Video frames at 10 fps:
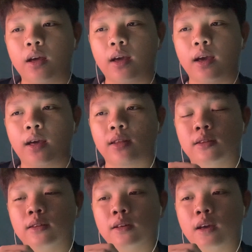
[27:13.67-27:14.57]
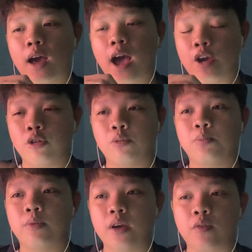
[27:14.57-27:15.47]
And I hope
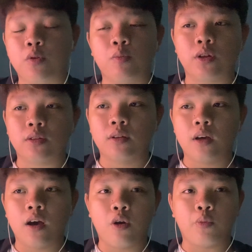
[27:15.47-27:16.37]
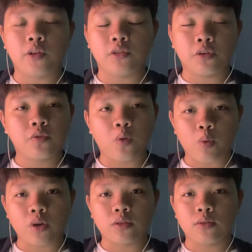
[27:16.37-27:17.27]
everyone will look
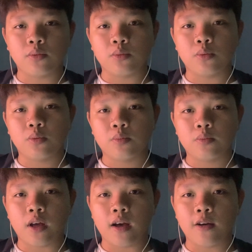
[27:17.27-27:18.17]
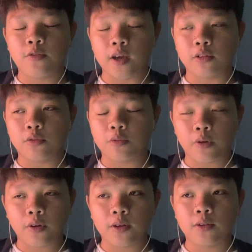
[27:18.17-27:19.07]
forward to the final
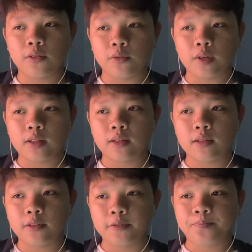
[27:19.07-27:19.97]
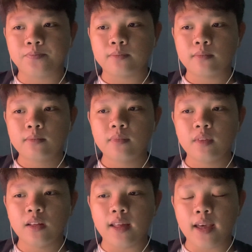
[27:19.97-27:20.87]
work to it.
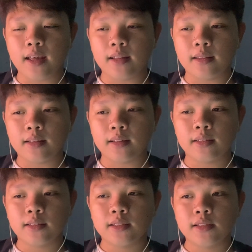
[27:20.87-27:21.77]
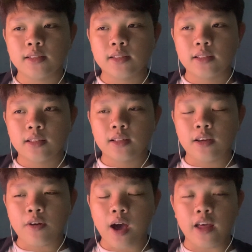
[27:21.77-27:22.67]
And
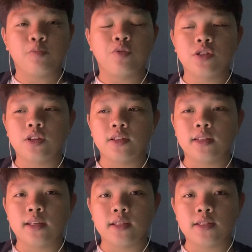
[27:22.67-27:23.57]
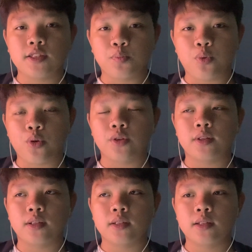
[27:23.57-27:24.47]
I appreciate the support
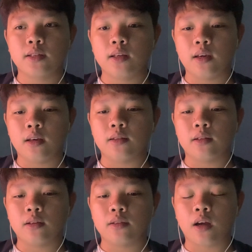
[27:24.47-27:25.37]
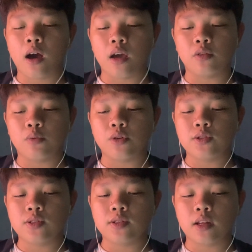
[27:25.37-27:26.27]
and the kind
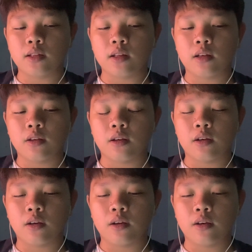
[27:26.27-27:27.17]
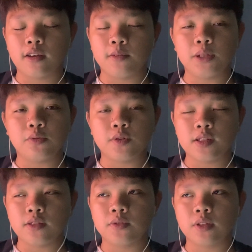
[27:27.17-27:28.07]
words that I've been
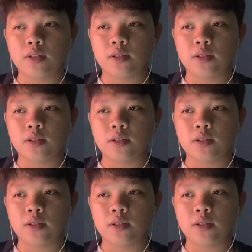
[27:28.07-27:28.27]
receiving.